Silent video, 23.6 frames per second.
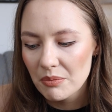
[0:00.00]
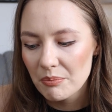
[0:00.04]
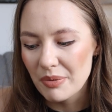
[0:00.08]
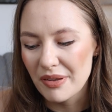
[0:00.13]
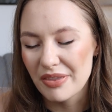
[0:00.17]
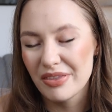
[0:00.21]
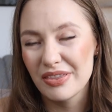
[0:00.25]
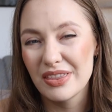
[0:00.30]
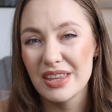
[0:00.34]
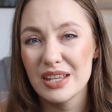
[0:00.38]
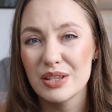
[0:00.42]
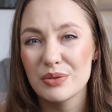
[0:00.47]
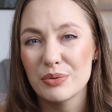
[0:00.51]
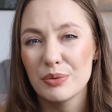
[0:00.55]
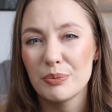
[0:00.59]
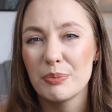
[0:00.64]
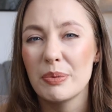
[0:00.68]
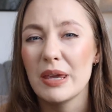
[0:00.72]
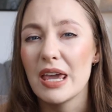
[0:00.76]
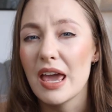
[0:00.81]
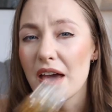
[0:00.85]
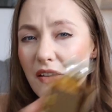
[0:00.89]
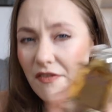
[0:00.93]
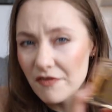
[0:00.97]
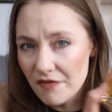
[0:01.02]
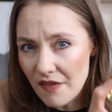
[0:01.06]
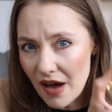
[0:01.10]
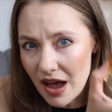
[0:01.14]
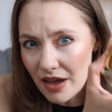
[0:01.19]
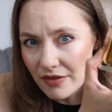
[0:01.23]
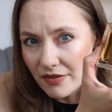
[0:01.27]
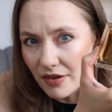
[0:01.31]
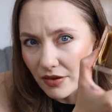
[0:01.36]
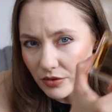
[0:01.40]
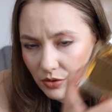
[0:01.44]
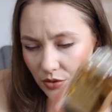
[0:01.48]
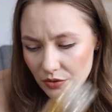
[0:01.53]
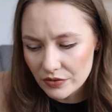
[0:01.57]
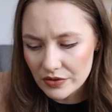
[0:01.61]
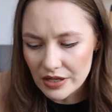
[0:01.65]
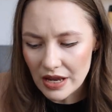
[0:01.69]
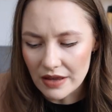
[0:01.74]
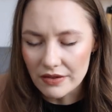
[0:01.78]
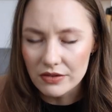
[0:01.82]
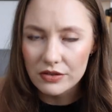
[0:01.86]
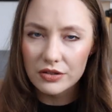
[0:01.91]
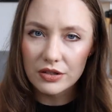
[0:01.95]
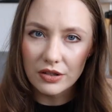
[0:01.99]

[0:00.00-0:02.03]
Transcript: But this would be a 5 out of 10.